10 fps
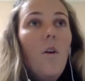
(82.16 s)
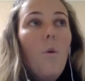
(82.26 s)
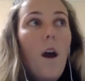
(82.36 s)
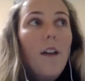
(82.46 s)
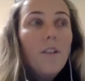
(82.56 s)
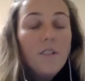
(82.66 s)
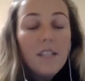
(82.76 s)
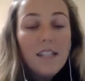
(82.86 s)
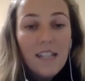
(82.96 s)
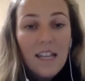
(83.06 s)
I got
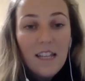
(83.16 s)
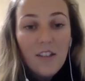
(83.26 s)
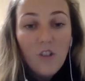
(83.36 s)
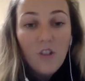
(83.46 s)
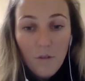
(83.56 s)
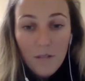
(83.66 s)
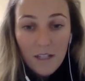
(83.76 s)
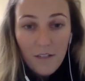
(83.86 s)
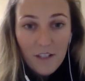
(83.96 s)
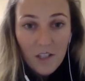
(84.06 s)
to see so many
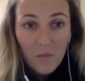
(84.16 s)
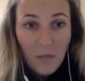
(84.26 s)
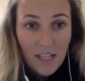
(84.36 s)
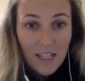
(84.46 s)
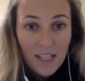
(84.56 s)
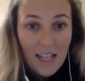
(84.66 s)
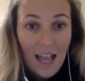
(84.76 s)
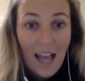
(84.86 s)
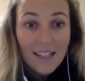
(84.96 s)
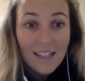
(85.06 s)
different speakers
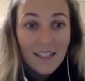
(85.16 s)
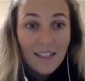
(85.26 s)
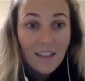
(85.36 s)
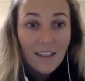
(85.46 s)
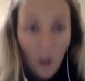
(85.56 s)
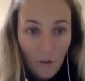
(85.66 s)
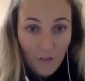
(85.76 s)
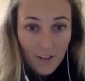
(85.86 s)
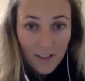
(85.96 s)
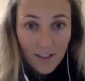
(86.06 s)
at the
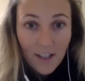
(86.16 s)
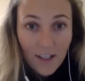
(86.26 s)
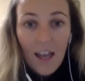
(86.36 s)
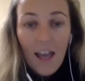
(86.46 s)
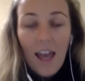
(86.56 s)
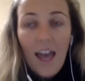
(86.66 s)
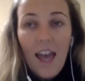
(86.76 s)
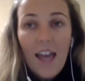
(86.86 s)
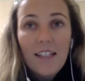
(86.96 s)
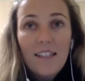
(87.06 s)
conference,
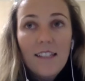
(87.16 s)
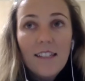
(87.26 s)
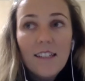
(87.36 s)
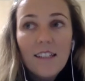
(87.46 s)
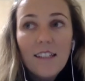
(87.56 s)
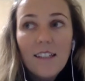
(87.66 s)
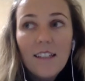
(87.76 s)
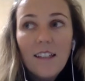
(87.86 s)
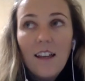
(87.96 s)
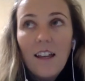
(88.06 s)
and
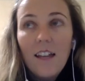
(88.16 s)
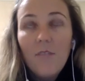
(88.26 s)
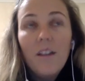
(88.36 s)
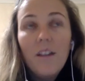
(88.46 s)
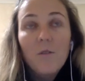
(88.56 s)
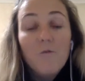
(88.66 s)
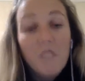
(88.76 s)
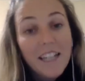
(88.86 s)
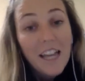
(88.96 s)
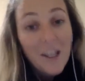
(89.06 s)
it, it was
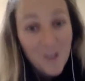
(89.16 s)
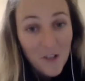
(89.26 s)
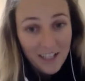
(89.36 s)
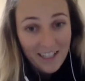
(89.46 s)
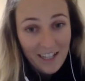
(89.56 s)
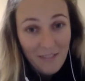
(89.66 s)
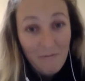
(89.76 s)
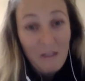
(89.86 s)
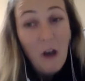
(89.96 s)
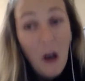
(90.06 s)
really interesting
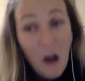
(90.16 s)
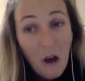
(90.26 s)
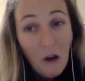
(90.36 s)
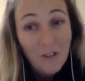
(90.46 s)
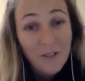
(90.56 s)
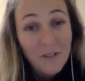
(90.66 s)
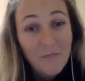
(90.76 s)
because